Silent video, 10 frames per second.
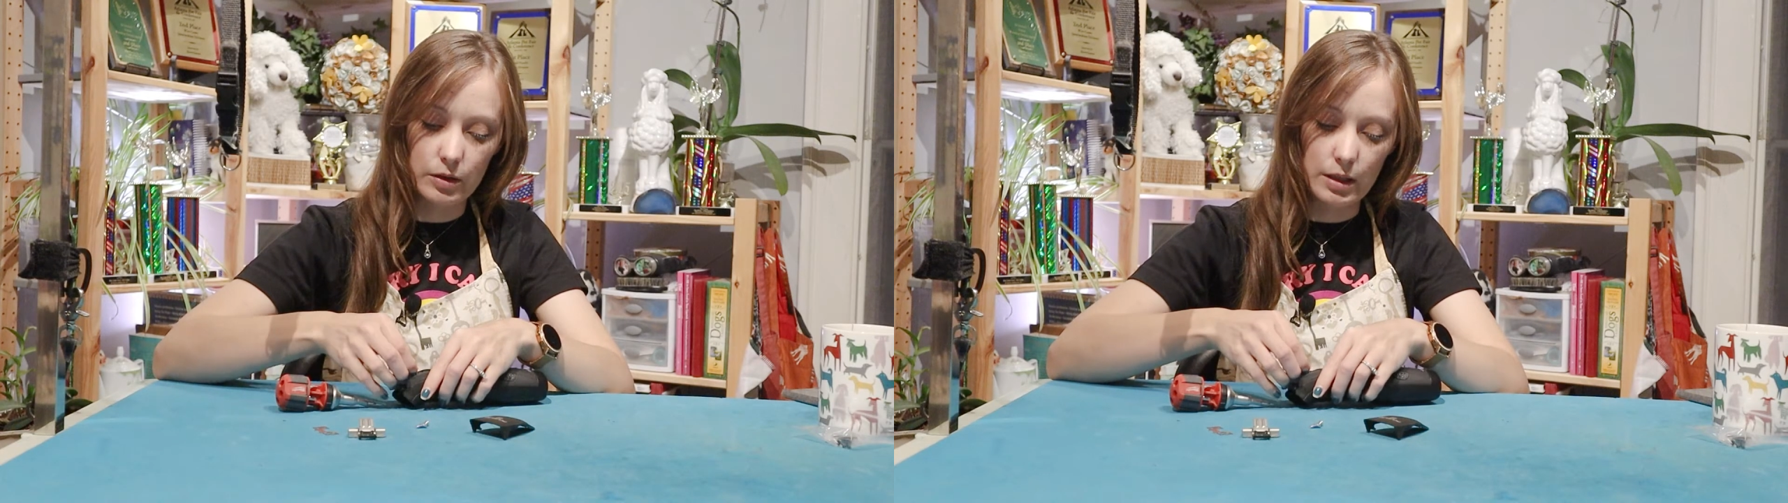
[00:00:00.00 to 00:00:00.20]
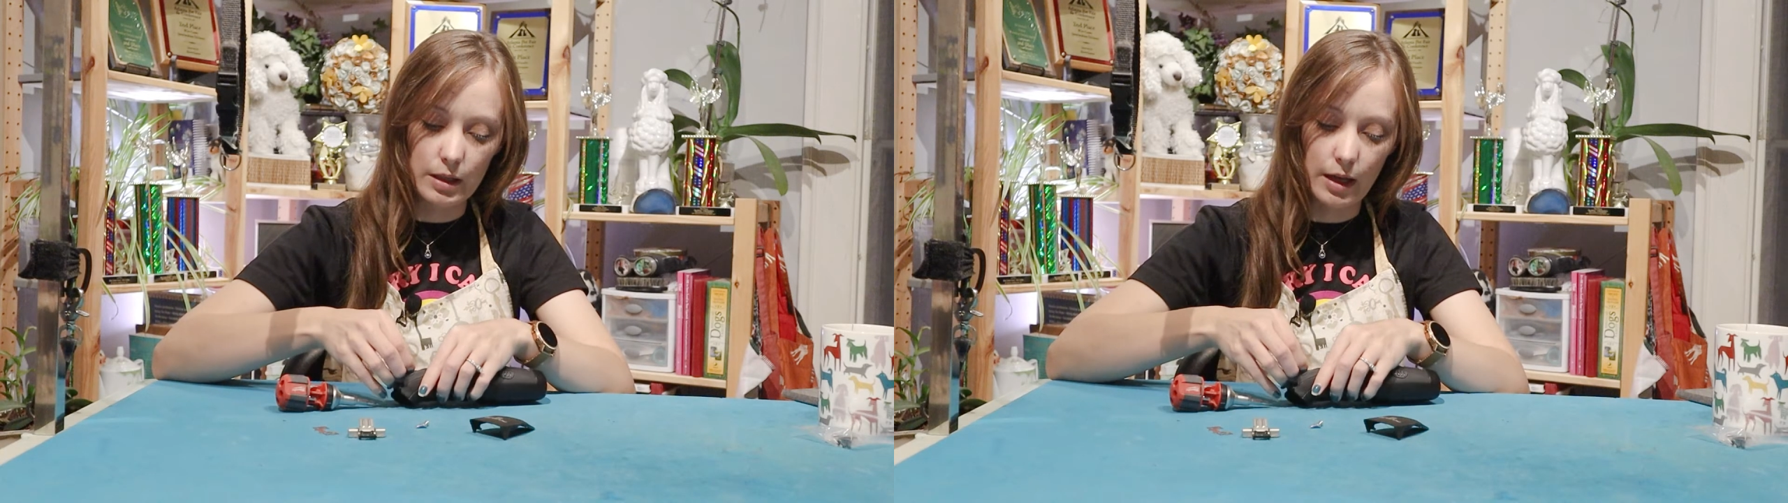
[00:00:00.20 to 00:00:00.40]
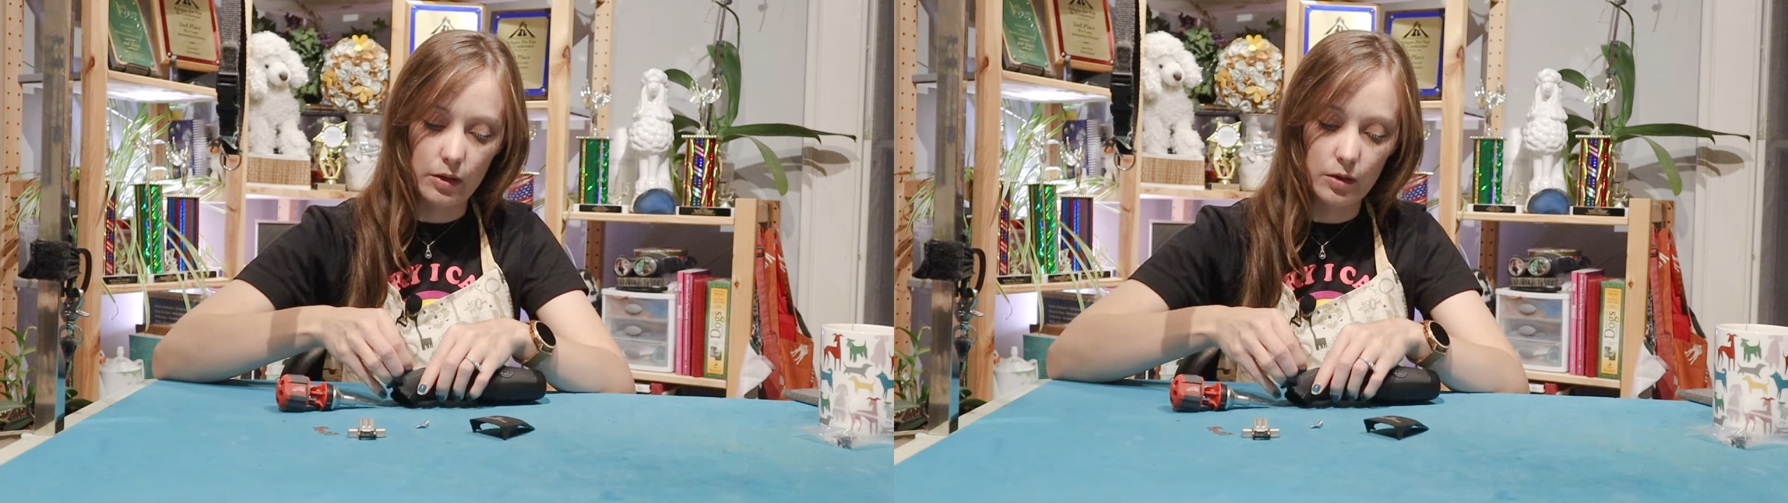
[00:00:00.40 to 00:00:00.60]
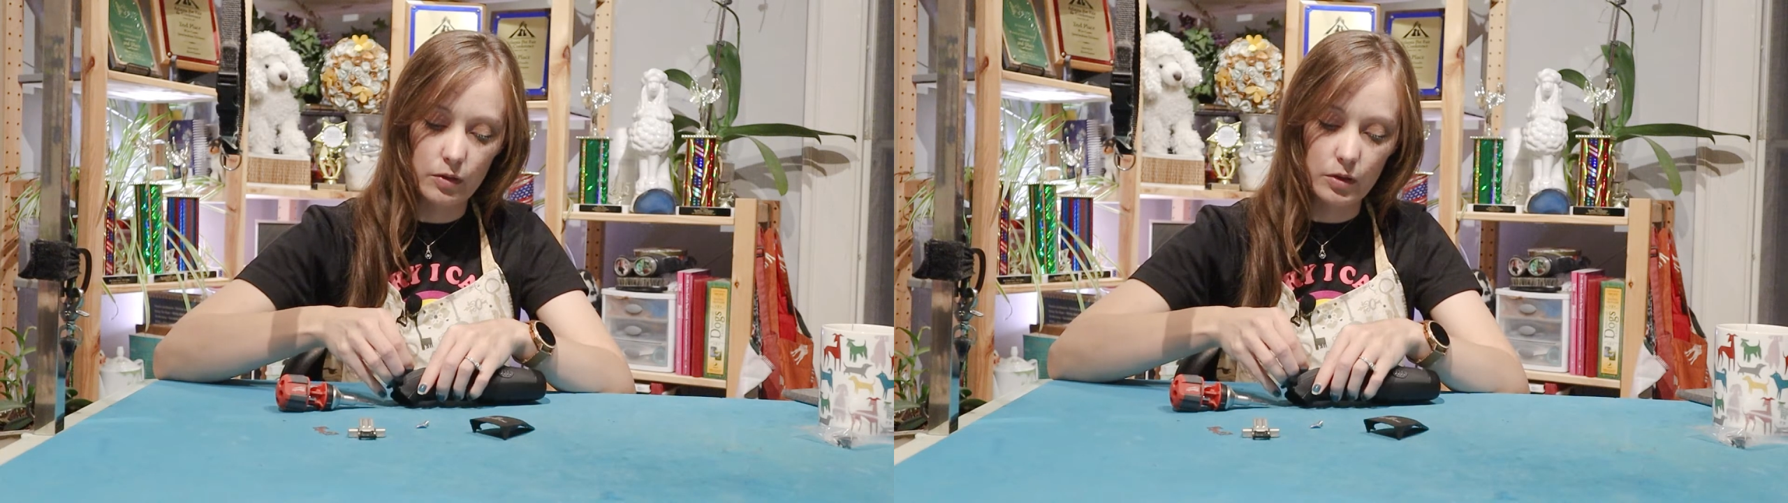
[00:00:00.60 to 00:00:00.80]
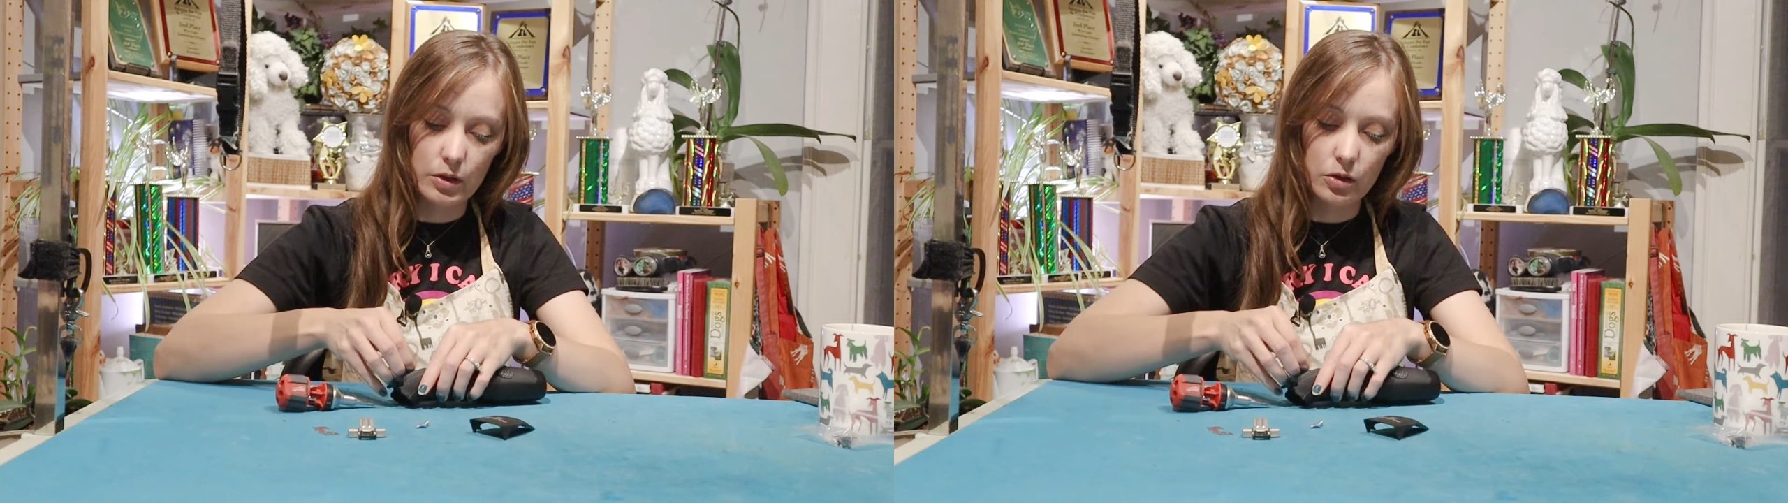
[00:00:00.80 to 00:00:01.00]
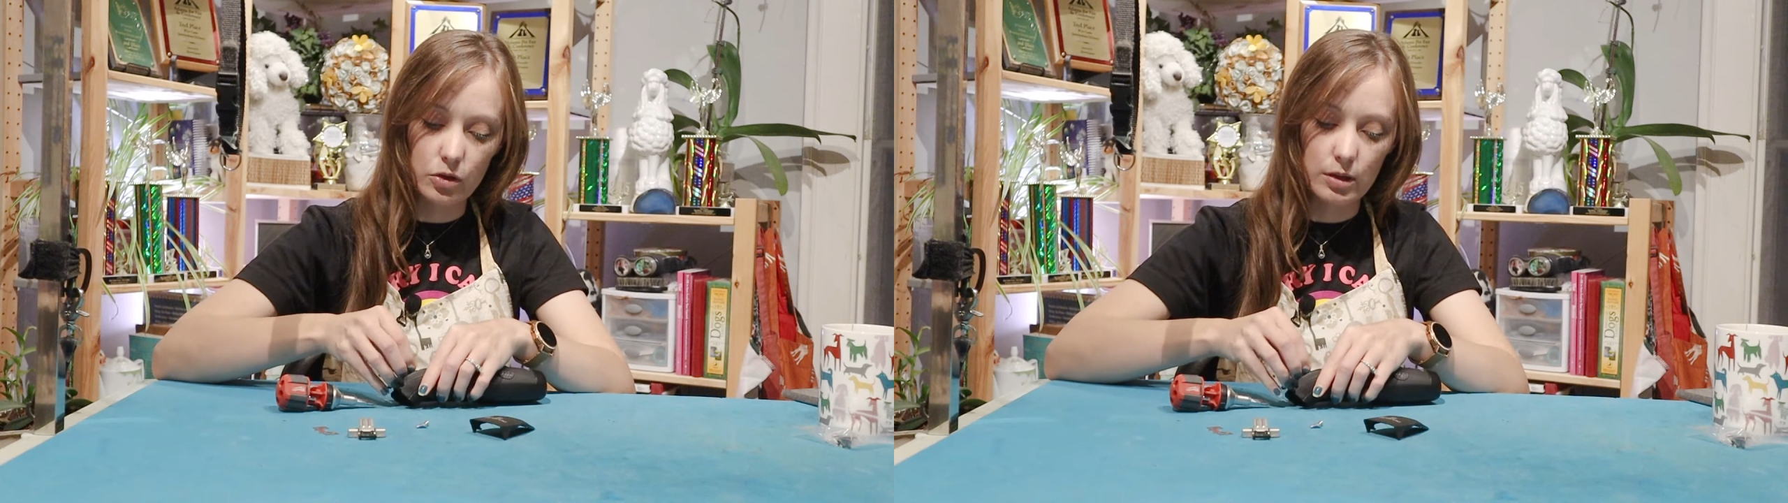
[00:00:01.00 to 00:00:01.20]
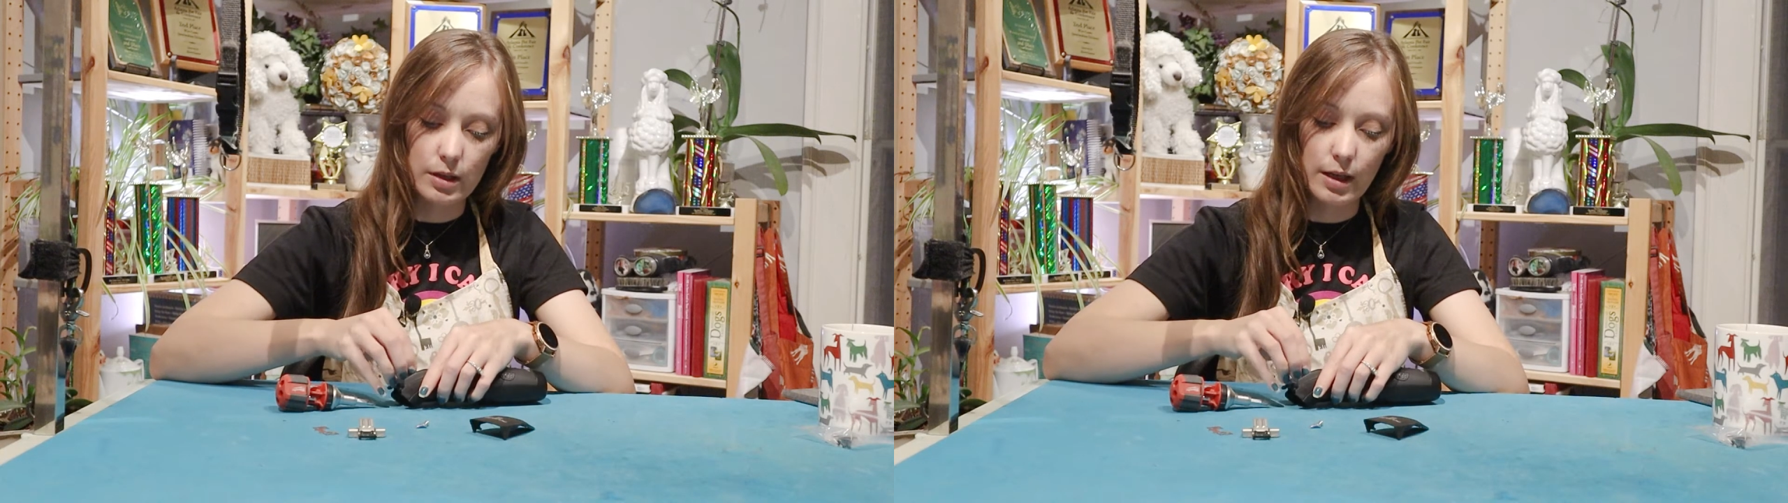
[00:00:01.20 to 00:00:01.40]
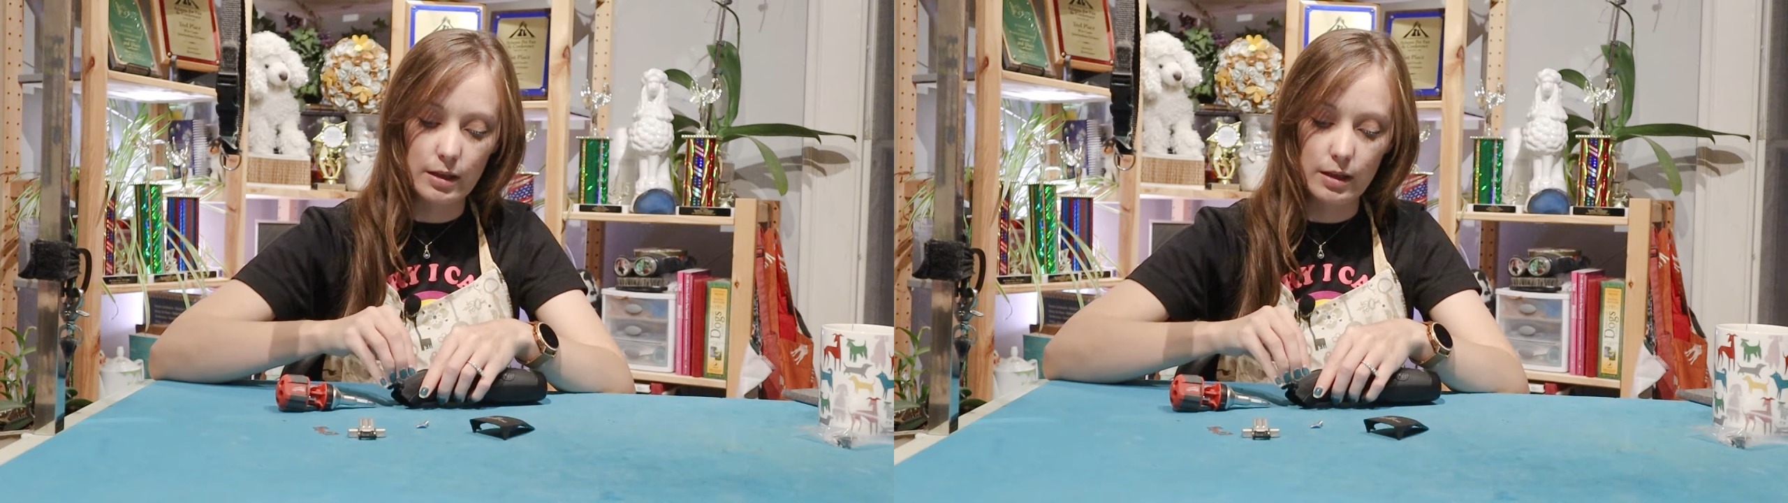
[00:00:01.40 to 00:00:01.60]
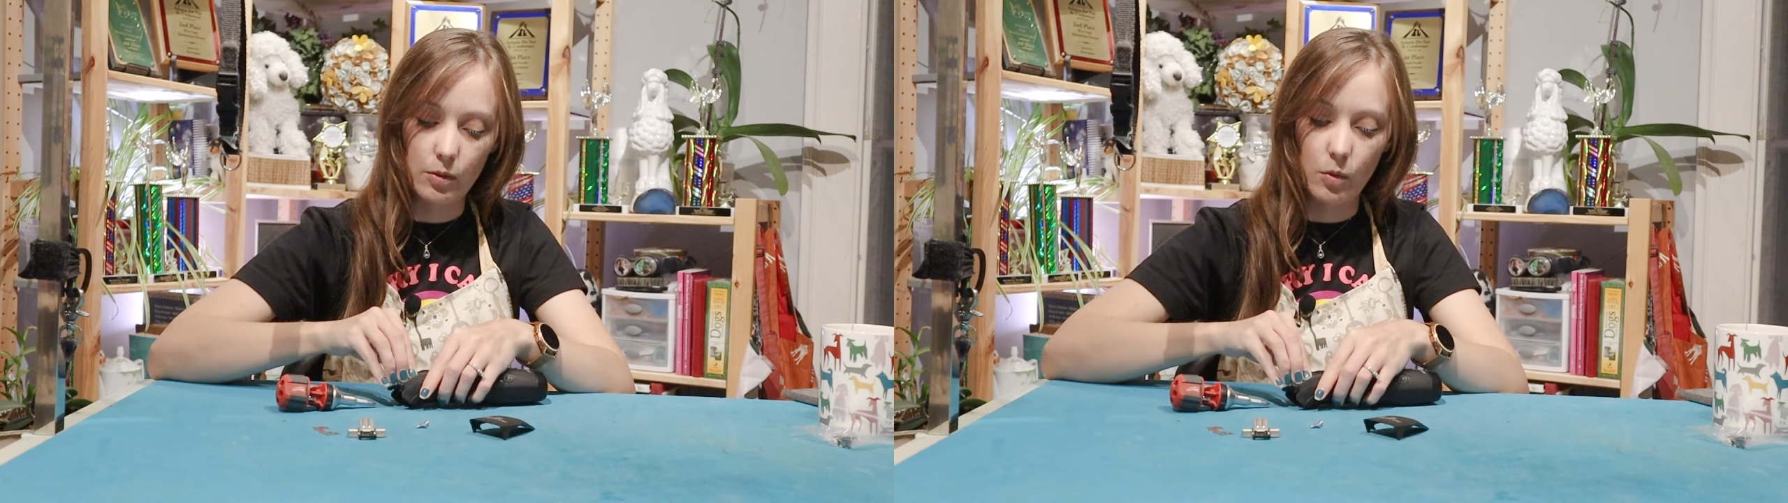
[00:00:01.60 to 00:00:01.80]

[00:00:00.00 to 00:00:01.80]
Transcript: together versus just tightening